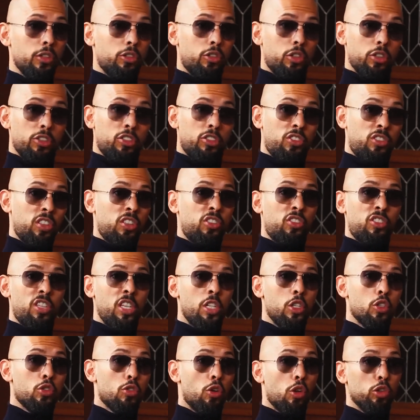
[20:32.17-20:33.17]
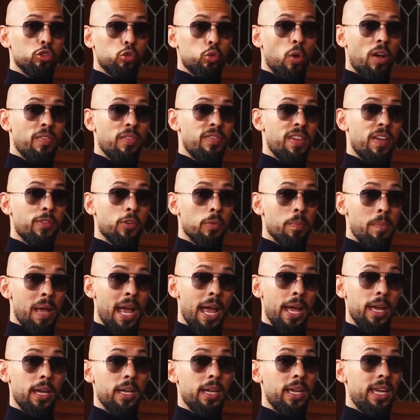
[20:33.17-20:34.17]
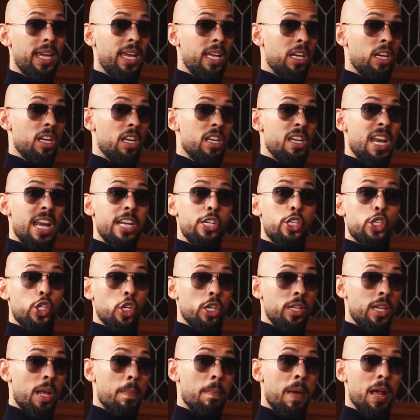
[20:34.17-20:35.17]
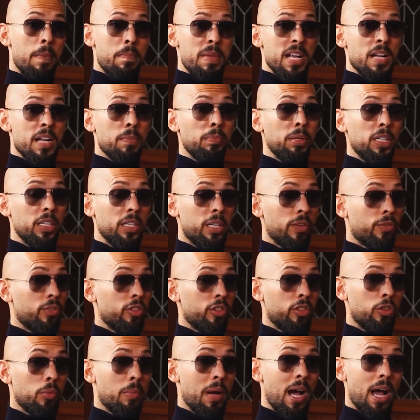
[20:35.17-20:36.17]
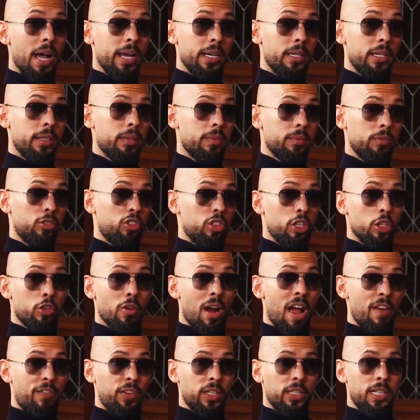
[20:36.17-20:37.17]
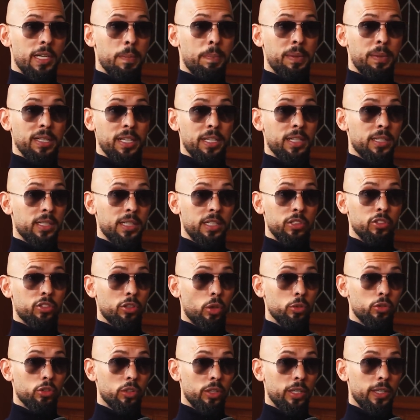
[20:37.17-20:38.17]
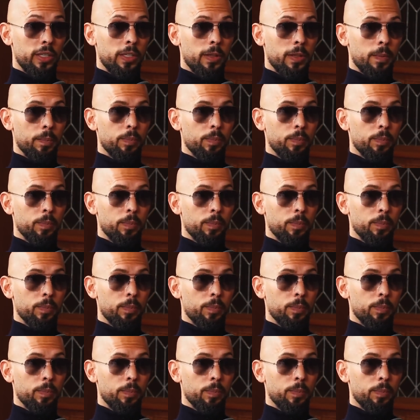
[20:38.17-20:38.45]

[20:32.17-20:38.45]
to 16-year-olds who I've never met in a nation that might be completely different to mine geographically, politically, and socially?